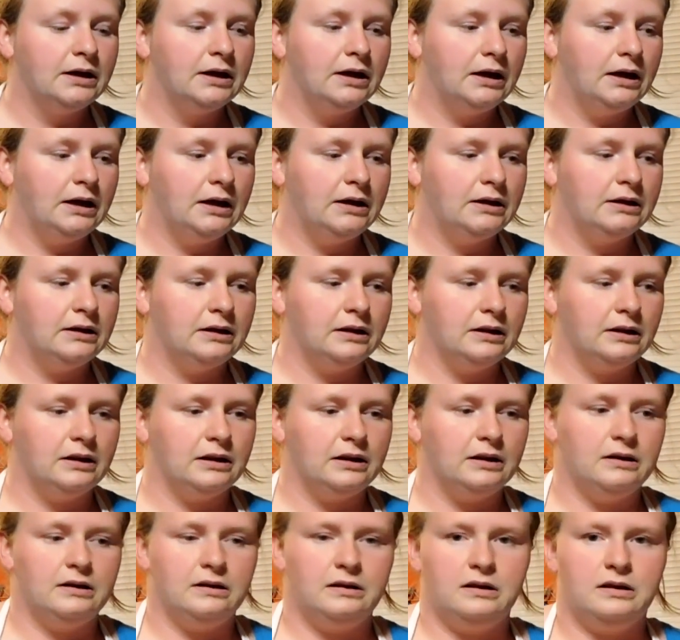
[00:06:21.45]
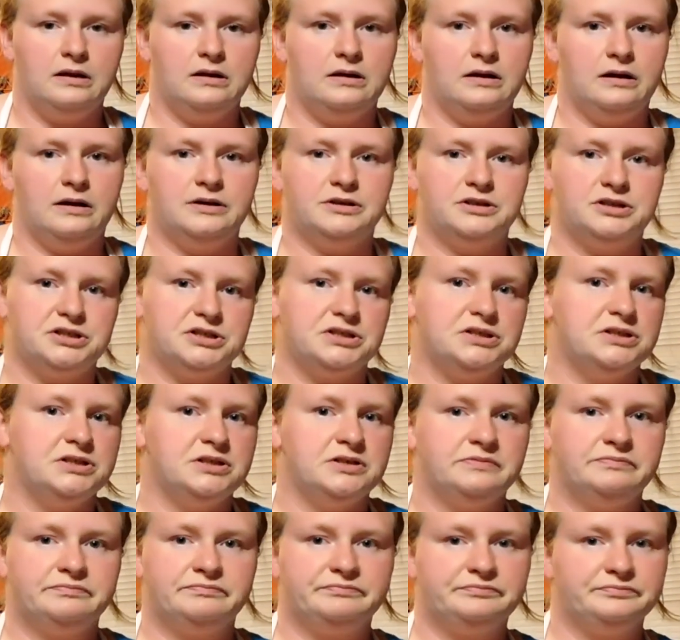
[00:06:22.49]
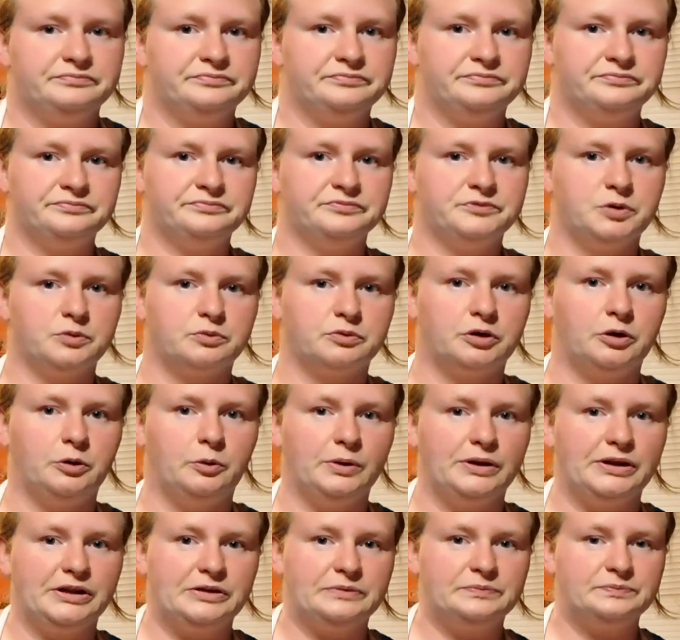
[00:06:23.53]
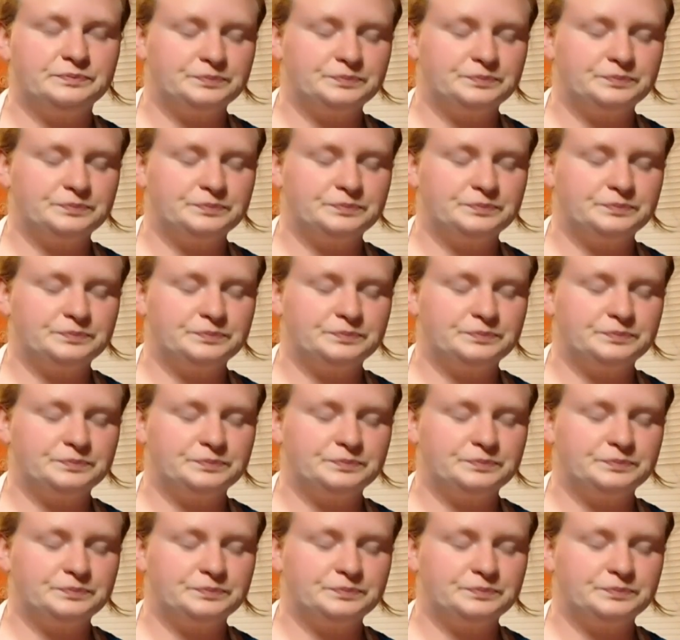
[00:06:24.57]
and then I just roll with it.